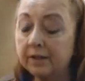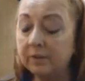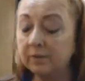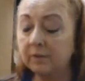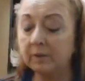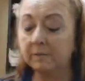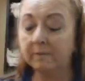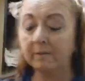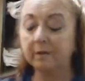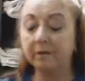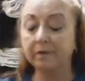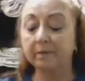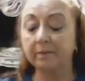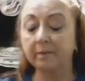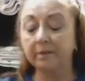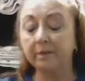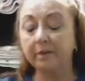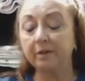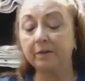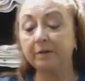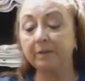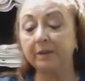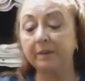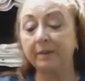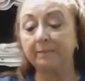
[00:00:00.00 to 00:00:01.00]
So what I'm going to do is I'm going
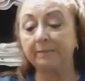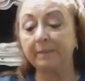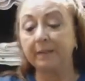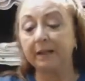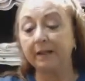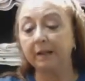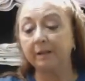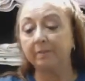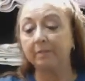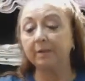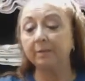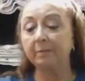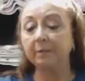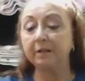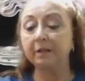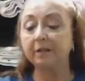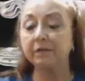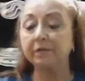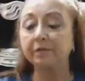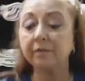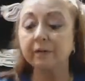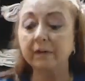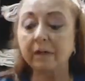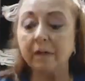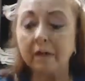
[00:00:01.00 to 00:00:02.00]
to use the
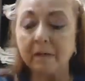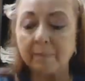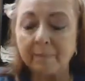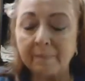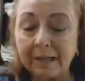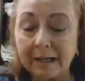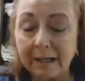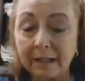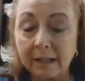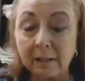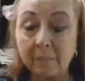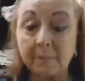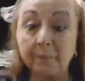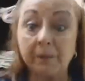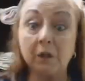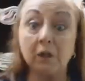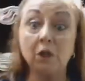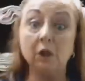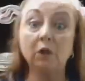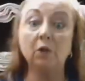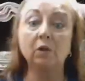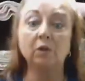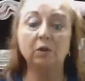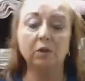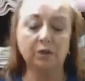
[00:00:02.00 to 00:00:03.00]

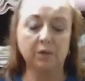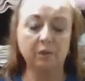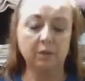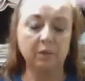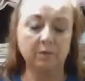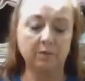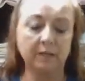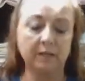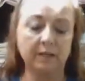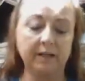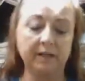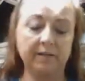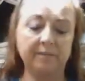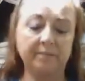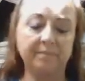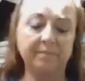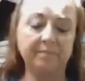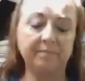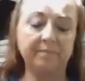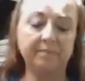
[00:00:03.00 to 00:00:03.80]
Malibu, excuse me,